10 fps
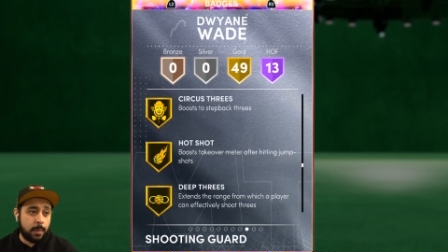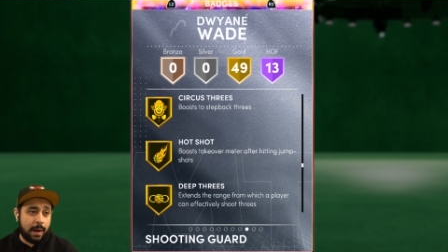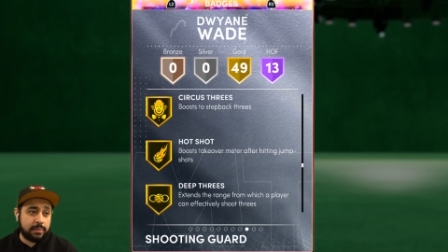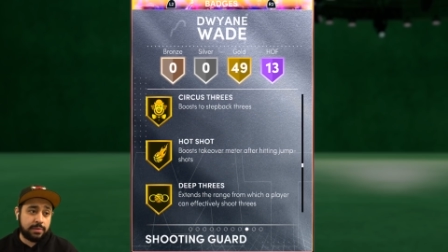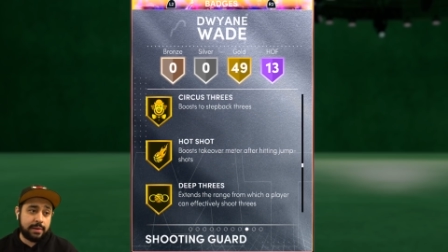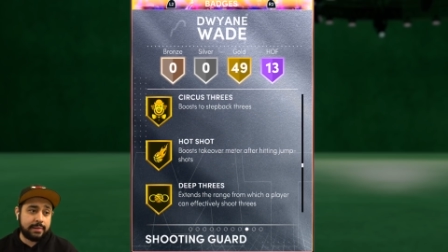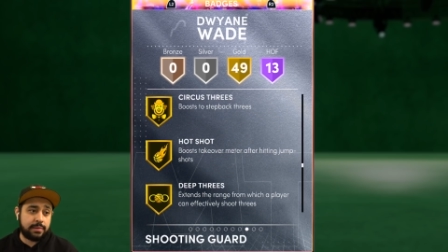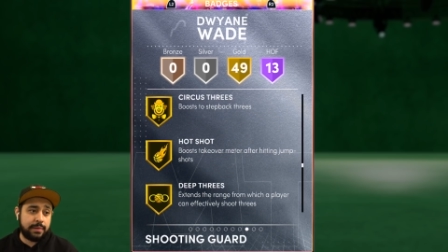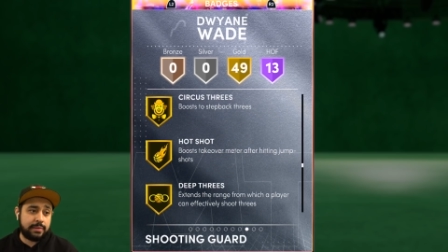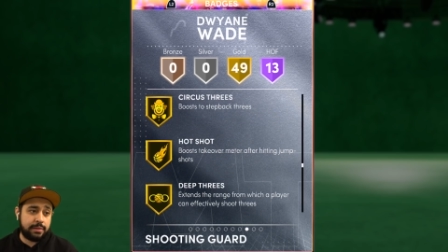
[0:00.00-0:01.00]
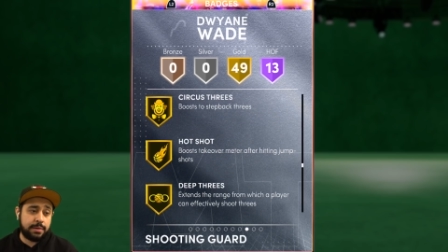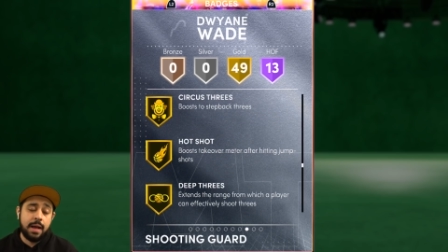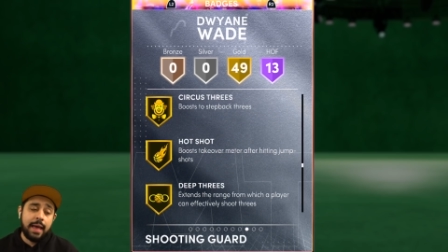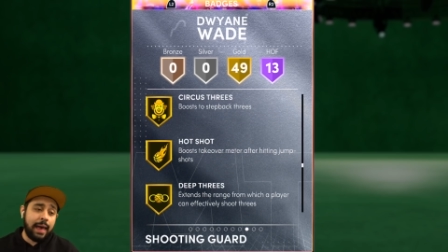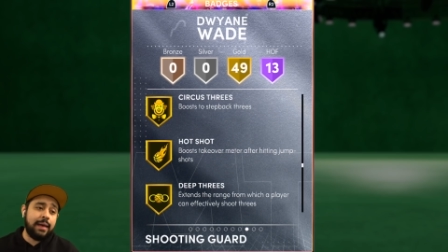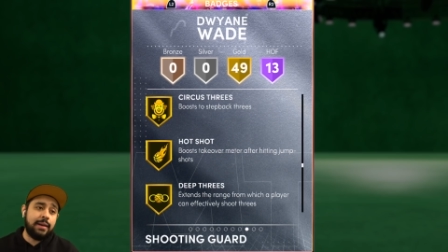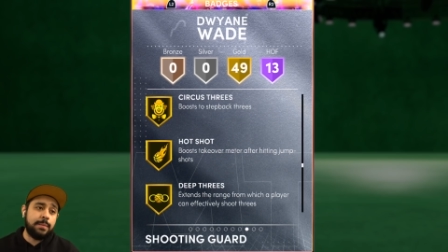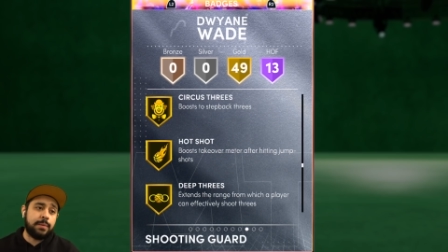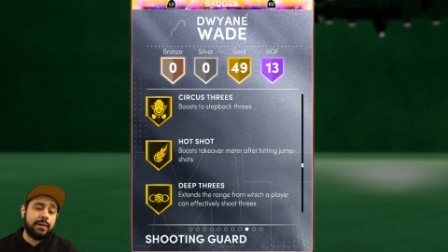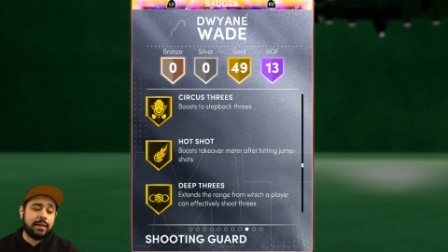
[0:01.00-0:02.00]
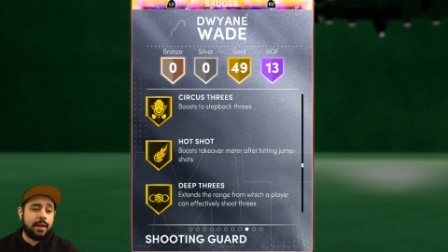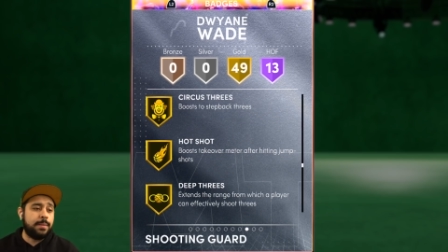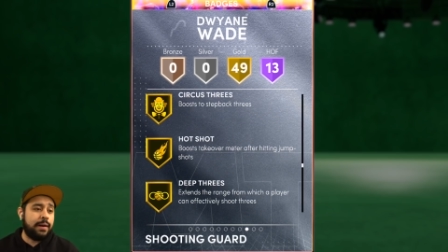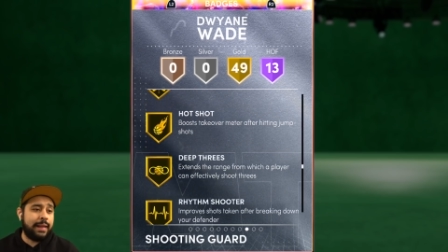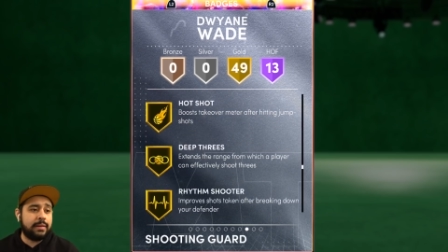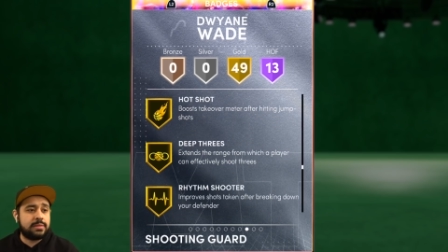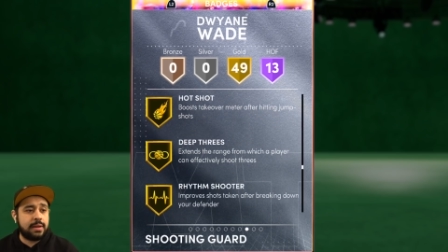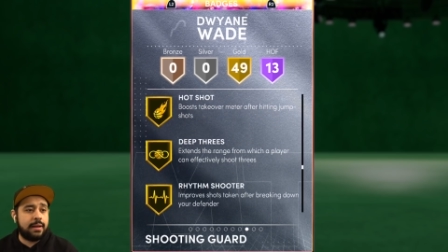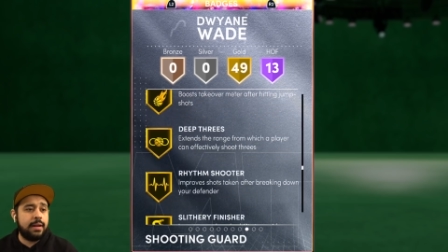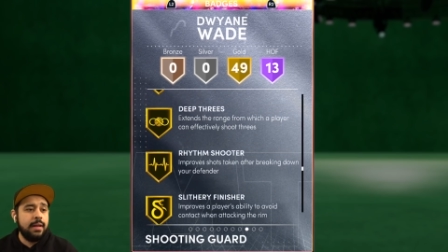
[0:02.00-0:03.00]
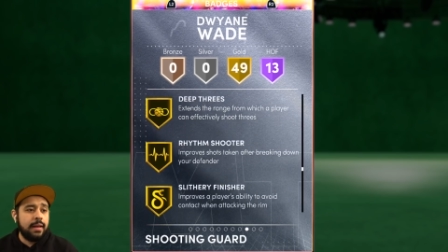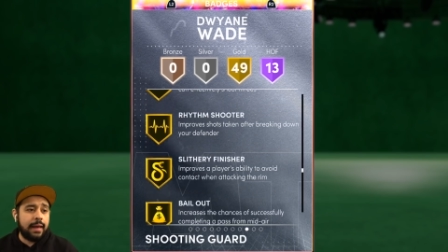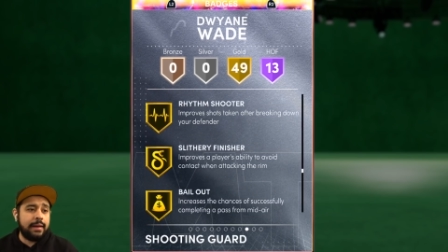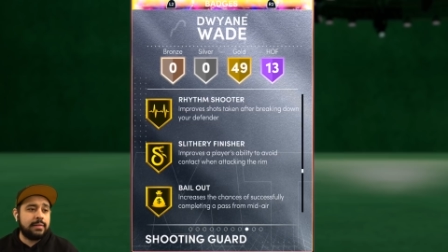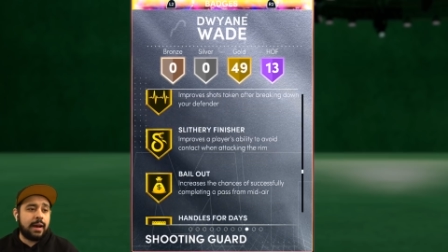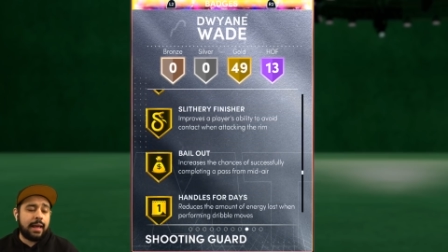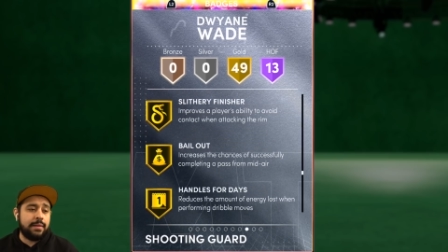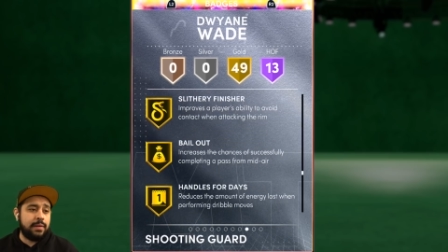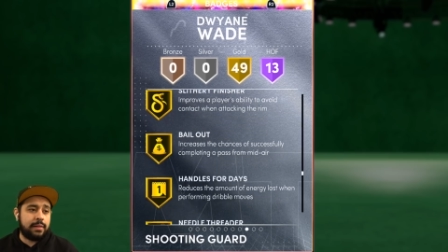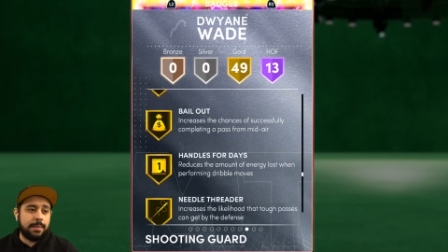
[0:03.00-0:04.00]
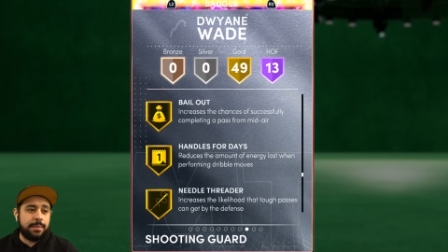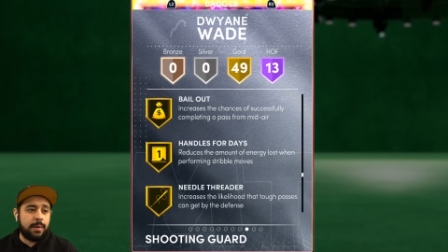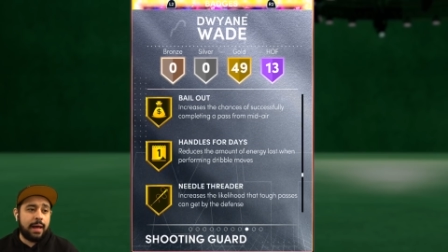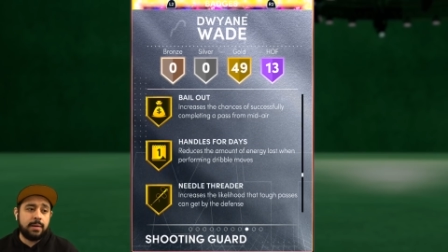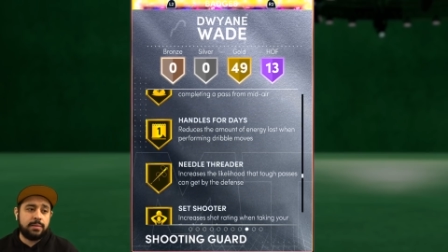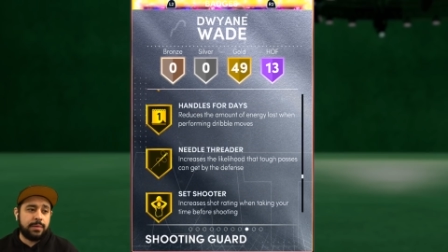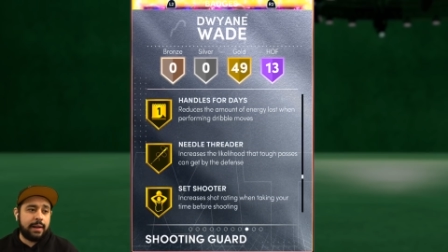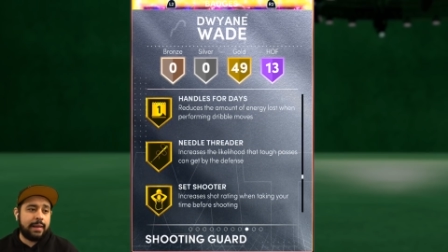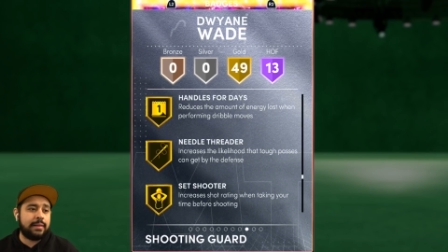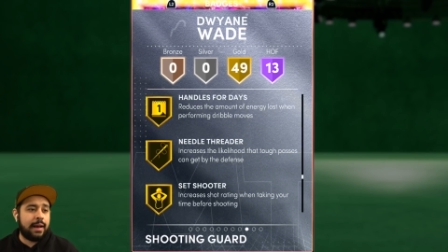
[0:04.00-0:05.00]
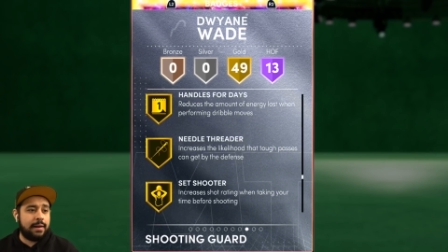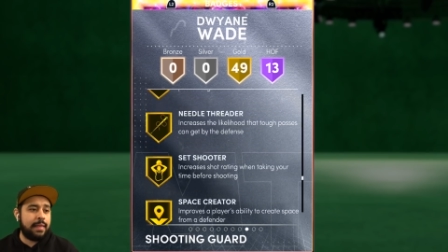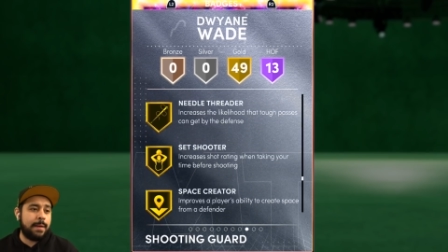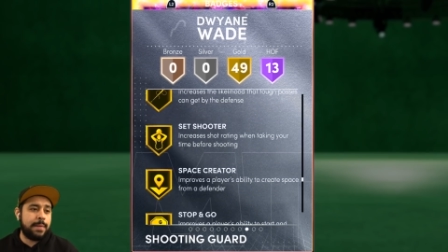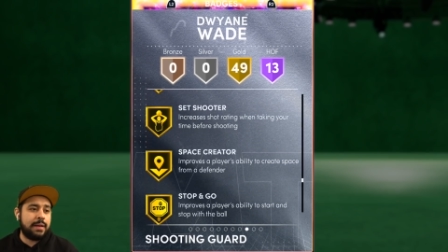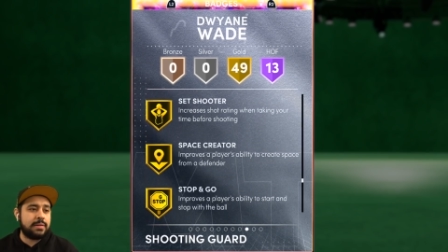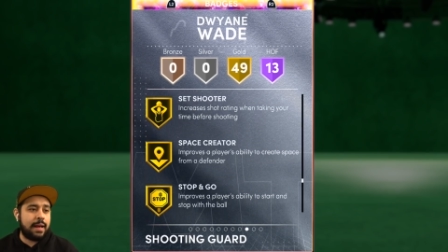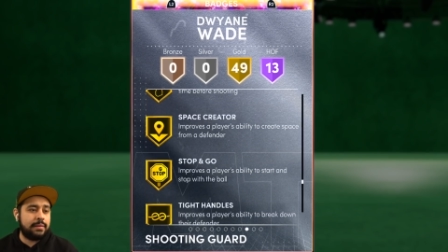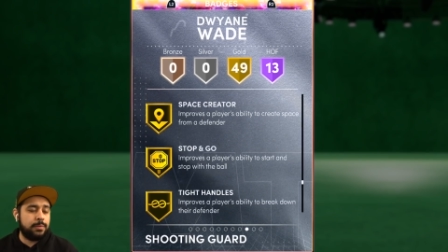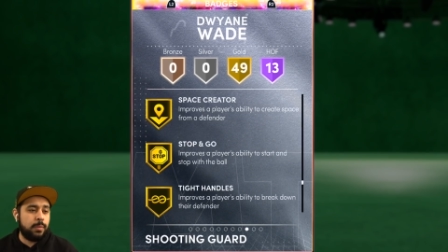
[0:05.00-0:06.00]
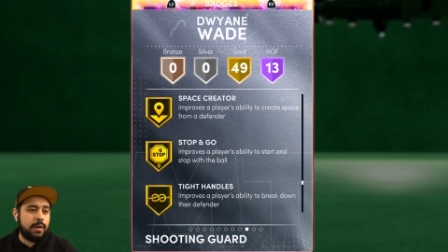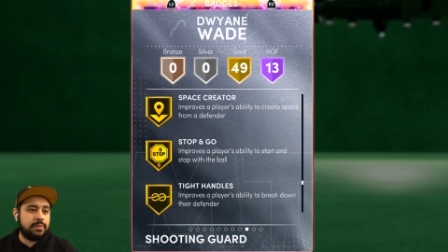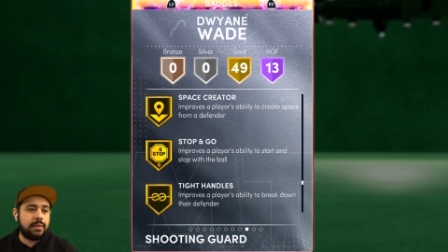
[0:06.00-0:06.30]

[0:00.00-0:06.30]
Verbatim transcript: Wow, circus 3s too. And 3s I am on next gen, and he's got everything, bro. Handles for days, I added that badge as well.